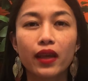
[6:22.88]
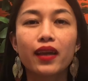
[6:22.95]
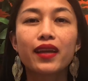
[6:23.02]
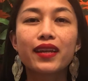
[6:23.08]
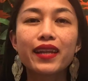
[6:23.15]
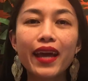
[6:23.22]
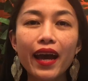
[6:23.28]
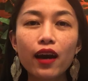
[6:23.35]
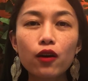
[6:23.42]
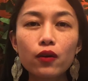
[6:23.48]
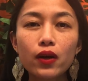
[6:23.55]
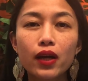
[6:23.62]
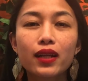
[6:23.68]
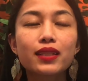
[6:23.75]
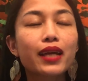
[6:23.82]
Now,
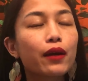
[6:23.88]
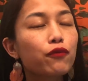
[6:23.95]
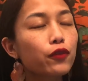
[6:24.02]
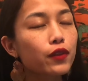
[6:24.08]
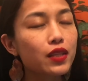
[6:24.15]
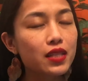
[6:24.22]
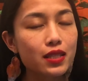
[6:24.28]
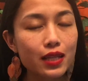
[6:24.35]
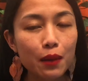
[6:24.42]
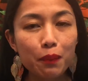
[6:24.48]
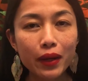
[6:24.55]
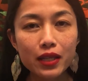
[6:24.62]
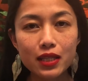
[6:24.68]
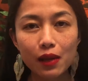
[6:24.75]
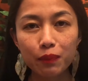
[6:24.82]
time for the
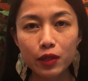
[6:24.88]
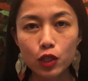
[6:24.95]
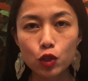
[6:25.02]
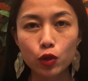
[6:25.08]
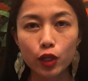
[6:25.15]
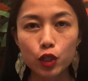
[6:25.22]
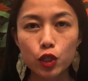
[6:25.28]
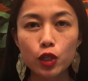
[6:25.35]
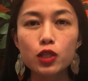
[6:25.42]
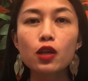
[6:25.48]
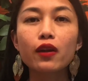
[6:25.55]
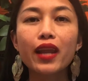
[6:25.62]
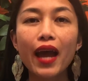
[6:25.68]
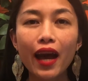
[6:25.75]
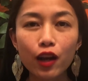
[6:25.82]
step-by-step instructions
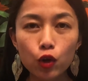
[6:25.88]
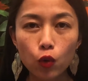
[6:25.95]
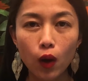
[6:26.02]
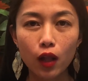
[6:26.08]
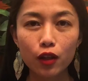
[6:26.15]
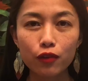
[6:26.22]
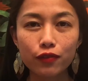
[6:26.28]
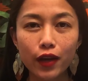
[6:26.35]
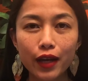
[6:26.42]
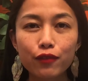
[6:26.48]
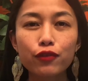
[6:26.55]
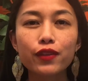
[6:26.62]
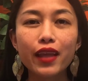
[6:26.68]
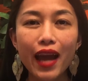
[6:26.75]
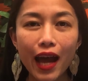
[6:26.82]
on how to qualify
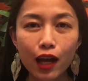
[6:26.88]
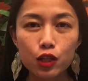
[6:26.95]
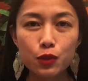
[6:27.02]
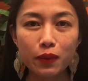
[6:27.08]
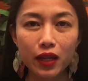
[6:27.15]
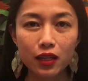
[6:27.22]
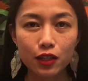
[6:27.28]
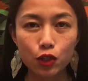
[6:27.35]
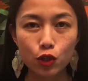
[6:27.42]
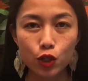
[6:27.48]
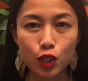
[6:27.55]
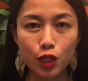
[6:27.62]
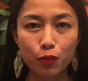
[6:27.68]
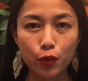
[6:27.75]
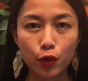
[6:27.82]
for the House Paid
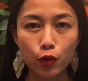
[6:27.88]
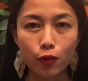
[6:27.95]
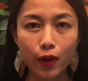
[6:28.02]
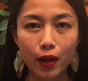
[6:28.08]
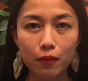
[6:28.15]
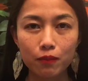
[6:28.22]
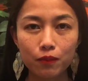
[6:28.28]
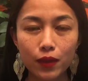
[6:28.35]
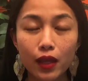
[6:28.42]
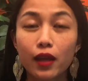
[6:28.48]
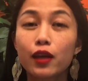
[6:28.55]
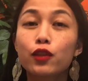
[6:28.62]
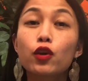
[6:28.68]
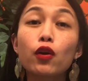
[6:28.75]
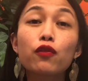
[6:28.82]
Internship Program.
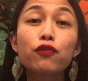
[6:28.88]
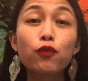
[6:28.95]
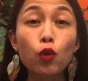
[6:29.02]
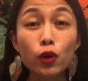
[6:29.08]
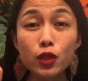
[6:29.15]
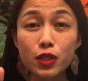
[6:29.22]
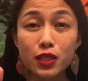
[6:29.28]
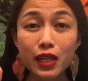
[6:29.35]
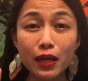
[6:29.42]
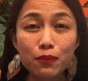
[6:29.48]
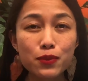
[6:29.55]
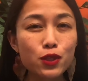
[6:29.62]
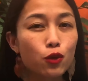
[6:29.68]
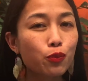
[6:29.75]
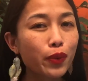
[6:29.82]
There are 4 steps,
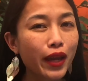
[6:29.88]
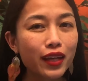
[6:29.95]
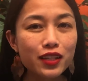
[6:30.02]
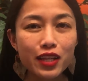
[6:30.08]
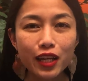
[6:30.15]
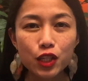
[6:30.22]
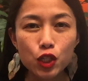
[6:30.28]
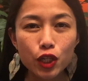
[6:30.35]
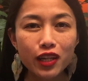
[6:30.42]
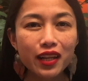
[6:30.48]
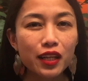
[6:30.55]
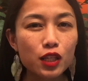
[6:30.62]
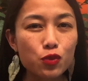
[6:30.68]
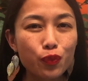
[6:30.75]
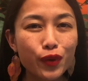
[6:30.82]
so pay attention and
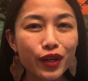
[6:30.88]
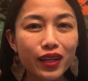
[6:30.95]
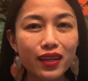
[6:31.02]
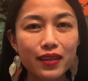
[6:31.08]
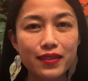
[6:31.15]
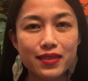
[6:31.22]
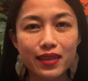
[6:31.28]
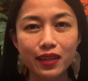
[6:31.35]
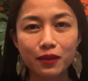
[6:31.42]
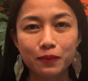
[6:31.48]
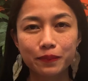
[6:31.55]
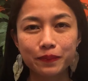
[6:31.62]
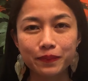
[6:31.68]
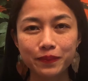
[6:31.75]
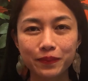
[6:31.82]
it's pretty easy.
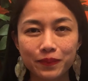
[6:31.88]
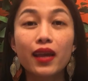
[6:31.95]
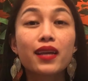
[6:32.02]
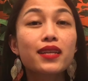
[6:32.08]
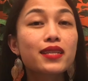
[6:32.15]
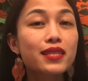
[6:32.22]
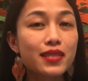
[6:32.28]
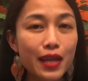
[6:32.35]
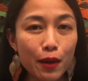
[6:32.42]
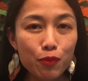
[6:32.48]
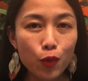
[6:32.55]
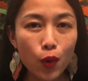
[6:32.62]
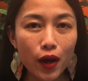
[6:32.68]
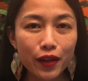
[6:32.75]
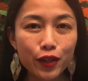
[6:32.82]
Step
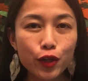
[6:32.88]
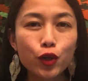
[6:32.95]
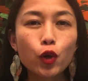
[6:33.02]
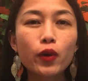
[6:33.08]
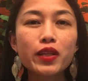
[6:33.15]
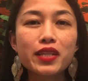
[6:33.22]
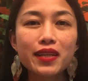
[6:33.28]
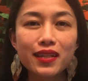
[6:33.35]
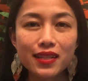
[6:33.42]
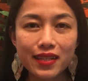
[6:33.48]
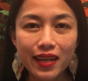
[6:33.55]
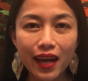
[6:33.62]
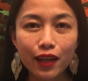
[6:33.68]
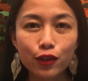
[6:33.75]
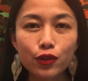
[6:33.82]
1, you're going to need to
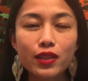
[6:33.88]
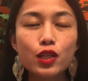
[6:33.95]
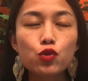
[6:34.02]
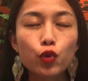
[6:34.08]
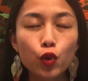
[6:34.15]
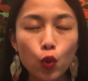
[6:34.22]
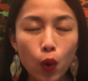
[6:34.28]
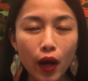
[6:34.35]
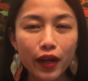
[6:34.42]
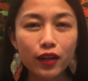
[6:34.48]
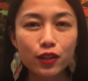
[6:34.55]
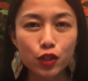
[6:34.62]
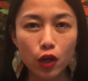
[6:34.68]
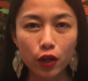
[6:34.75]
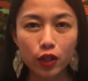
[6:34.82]
gather these required
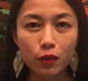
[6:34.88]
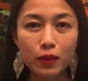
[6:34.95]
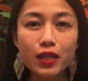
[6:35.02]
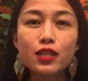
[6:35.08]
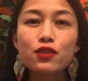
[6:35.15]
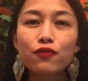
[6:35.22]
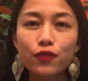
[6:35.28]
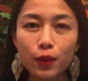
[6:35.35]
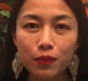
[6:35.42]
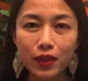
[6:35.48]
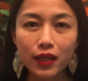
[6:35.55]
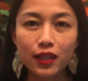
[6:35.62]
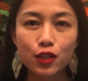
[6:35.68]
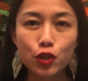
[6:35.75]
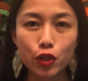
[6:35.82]
documents from the
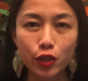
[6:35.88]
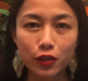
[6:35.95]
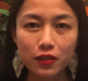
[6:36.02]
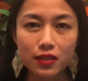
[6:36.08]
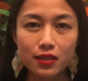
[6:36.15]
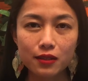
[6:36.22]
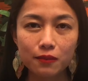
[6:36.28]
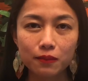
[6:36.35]
interns.